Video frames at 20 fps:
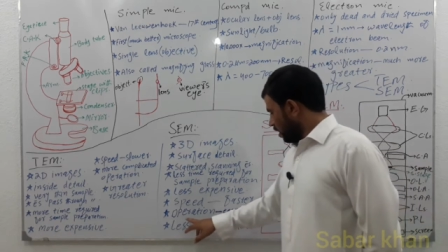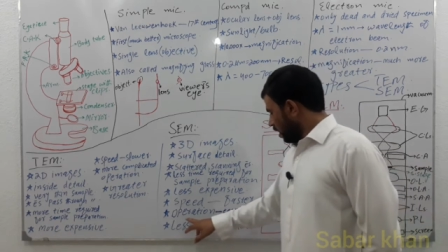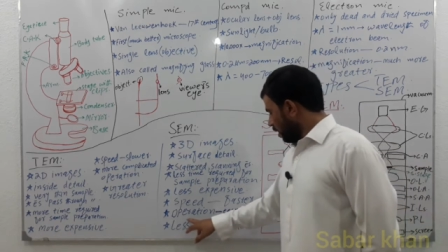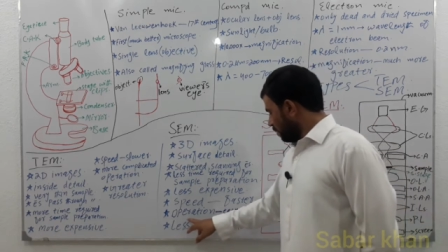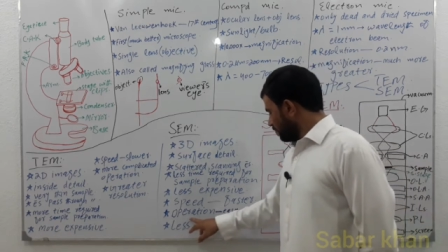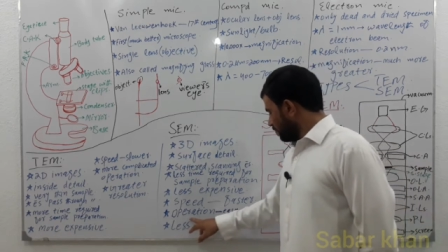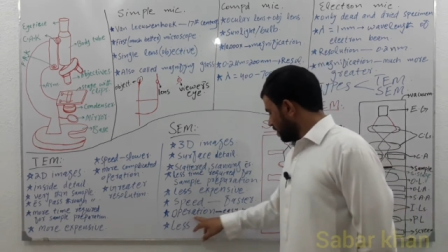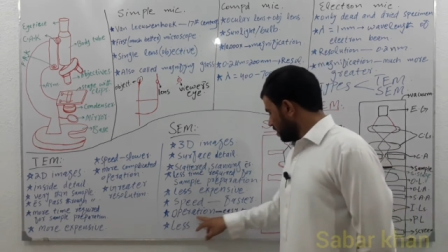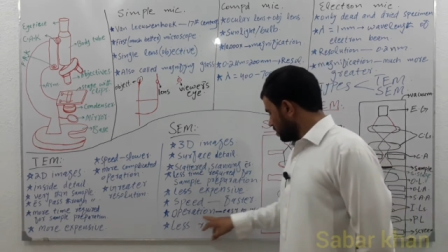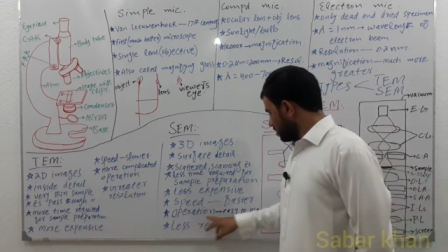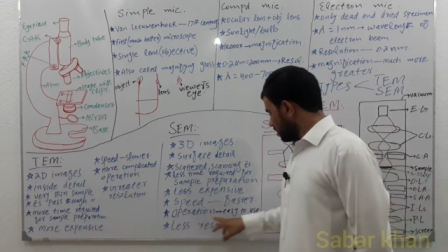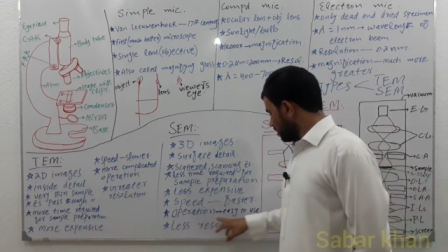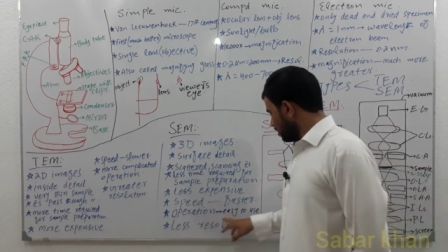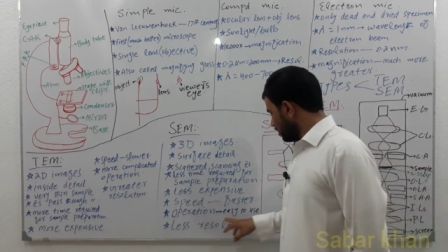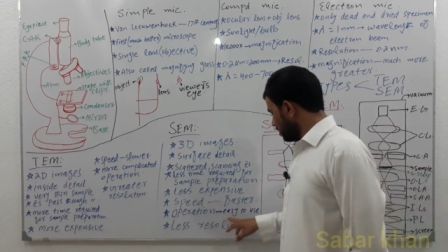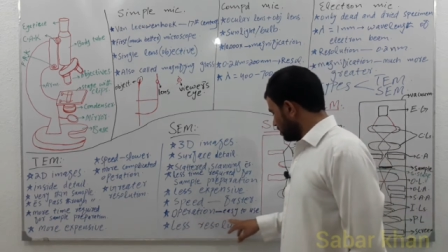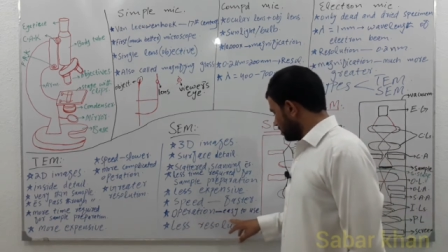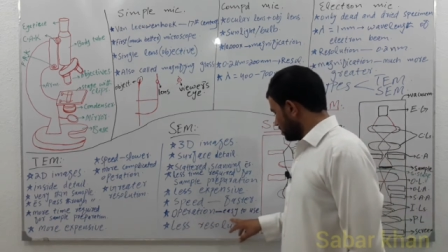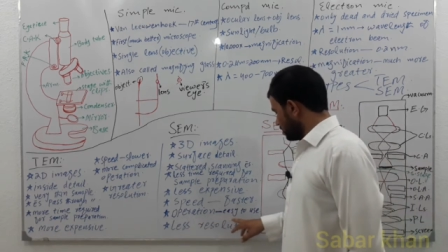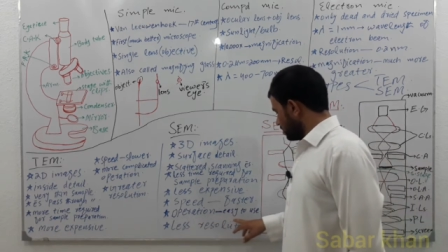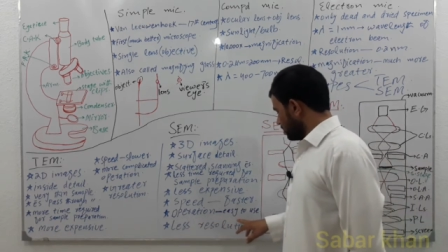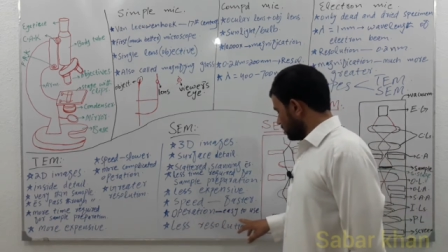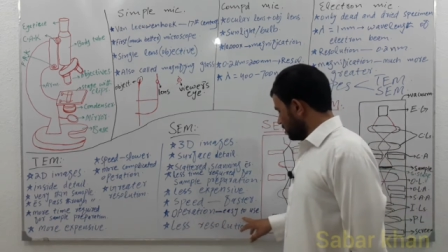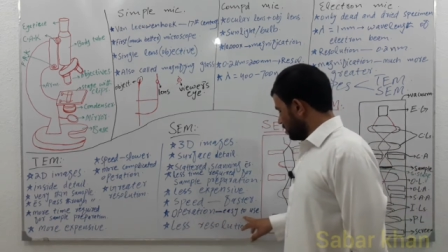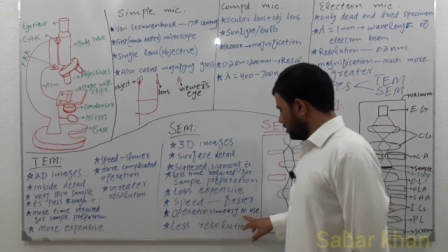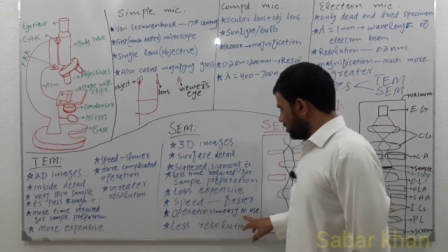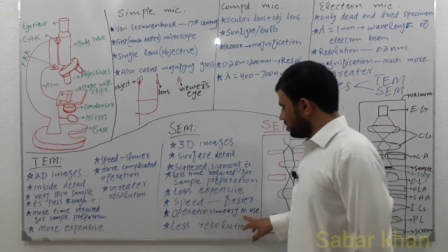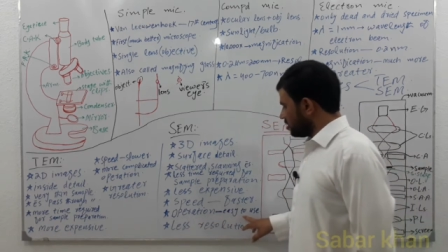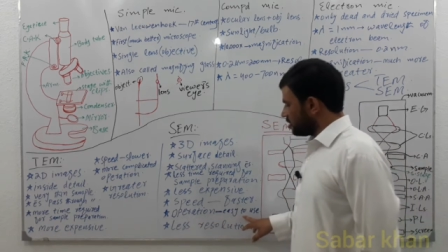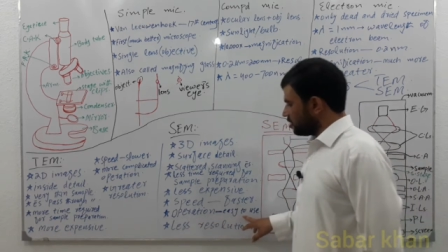Operation is
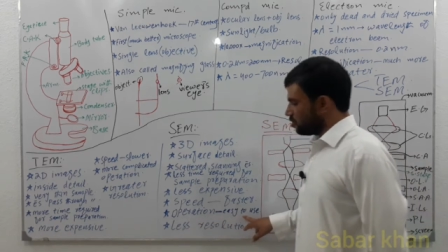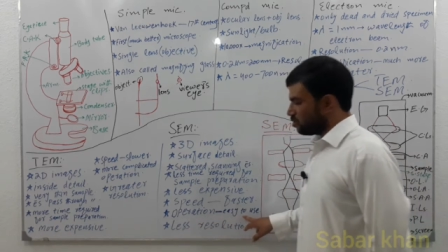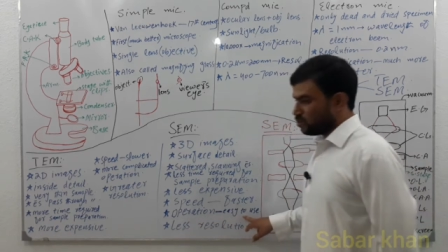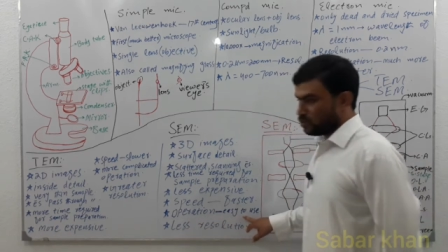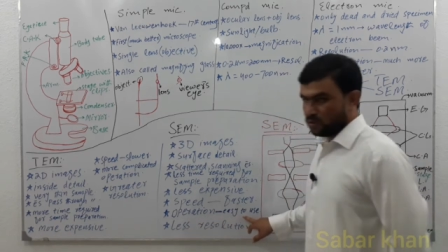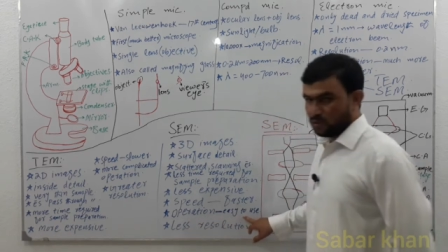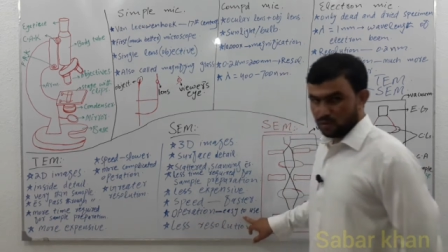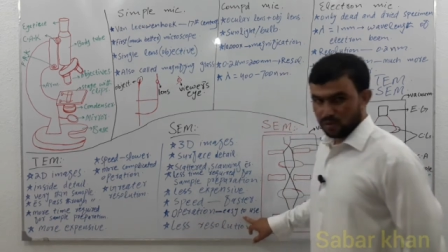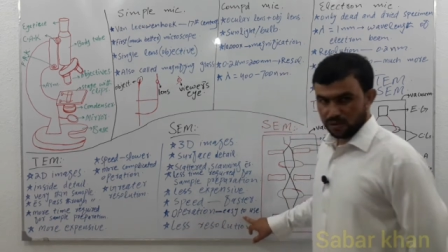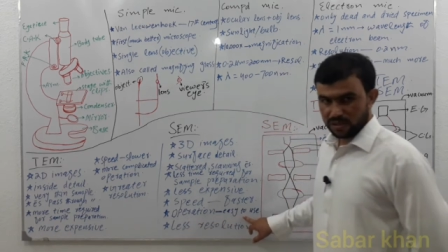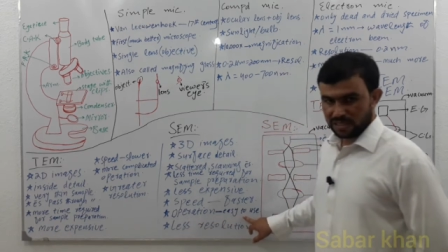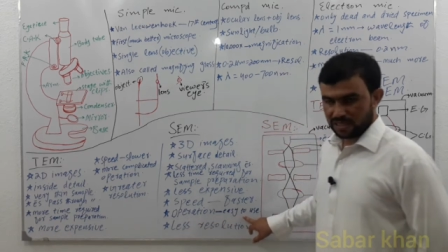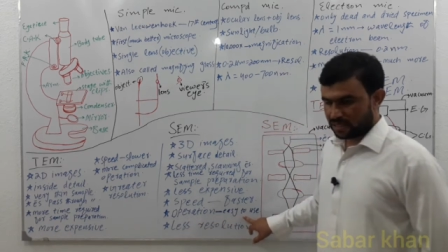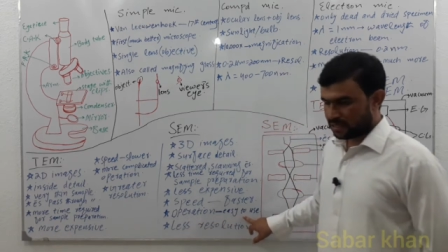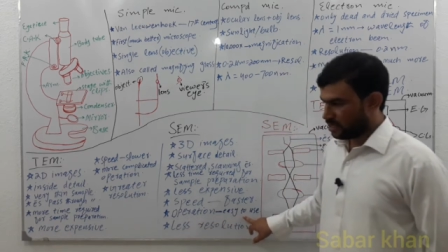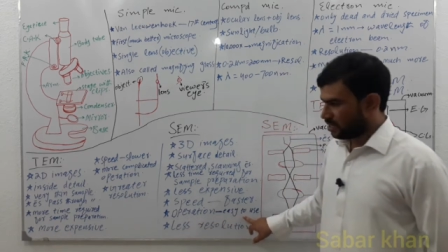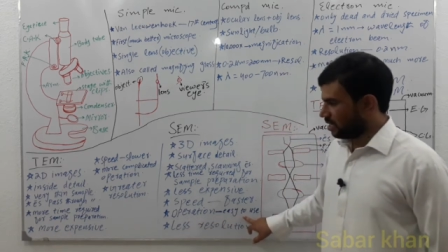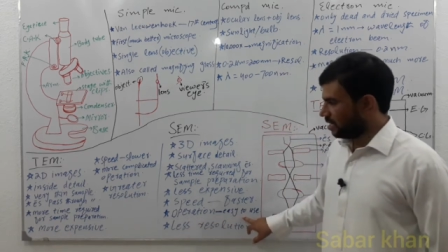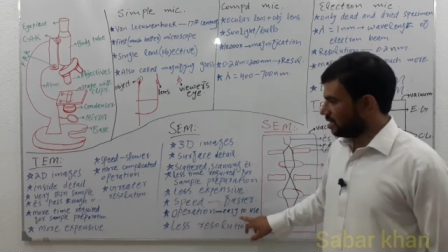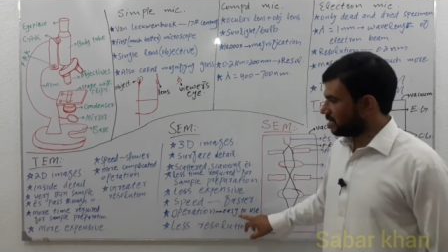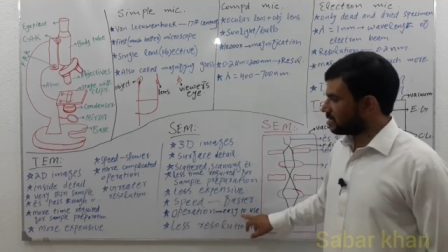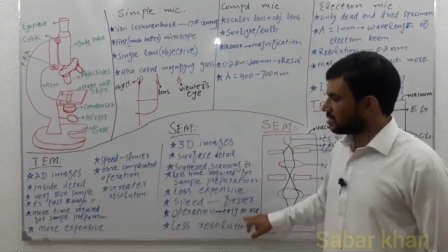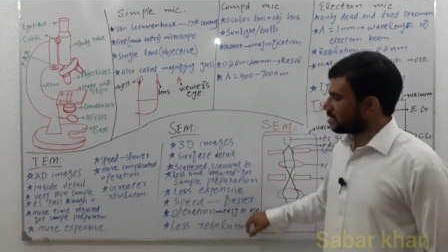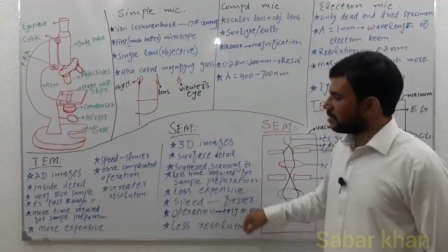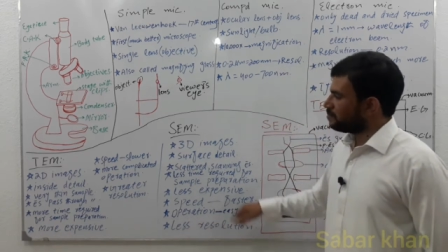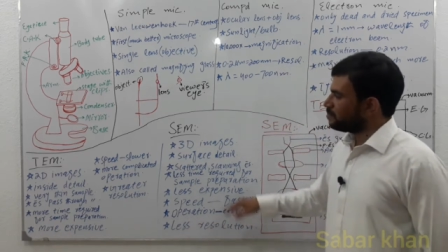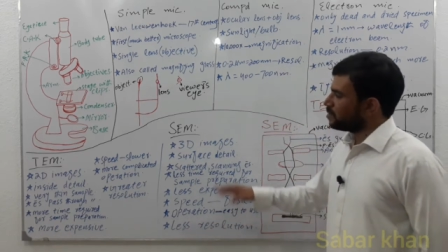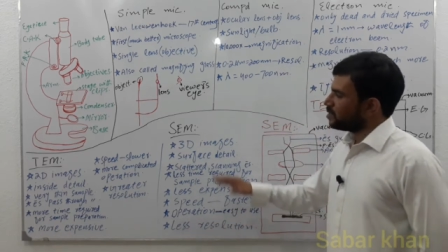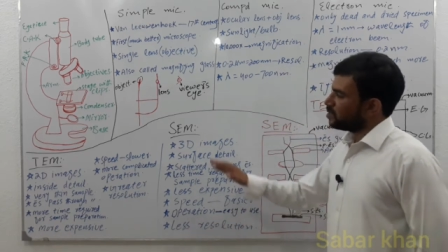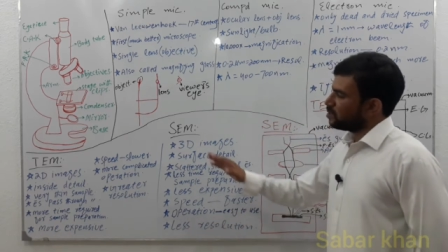easy to use as
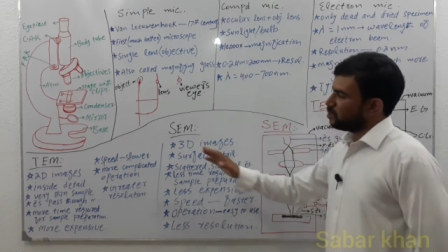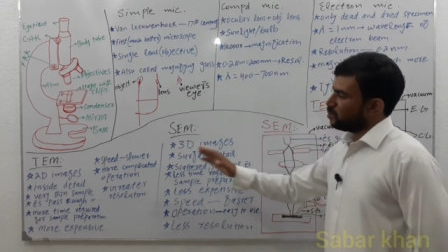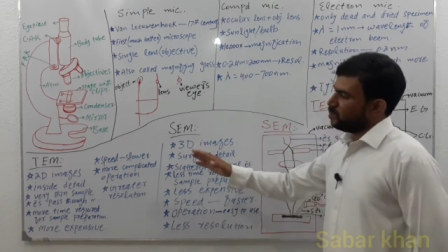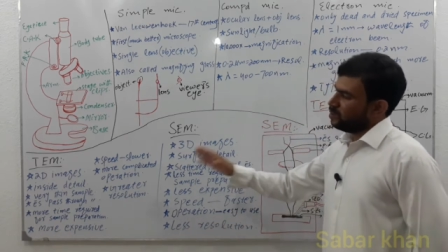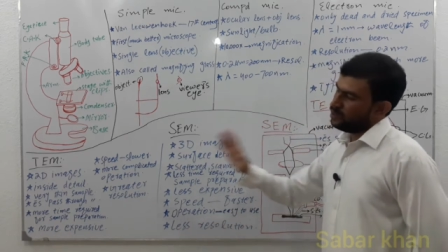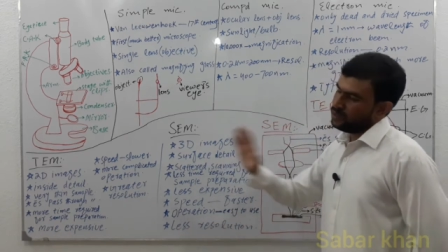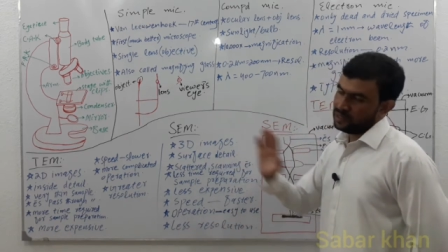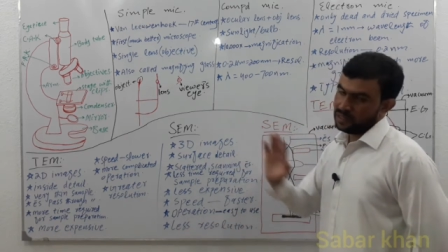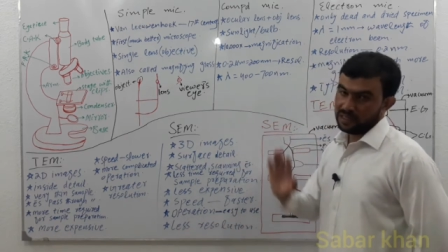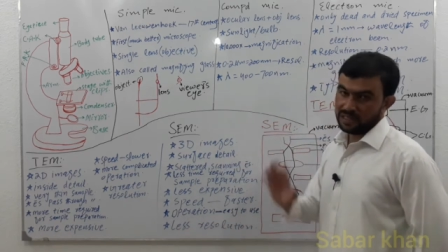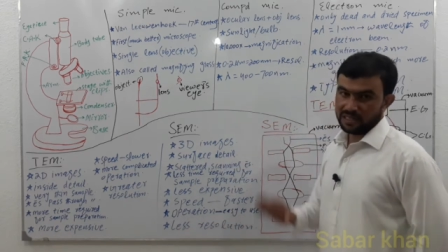compared to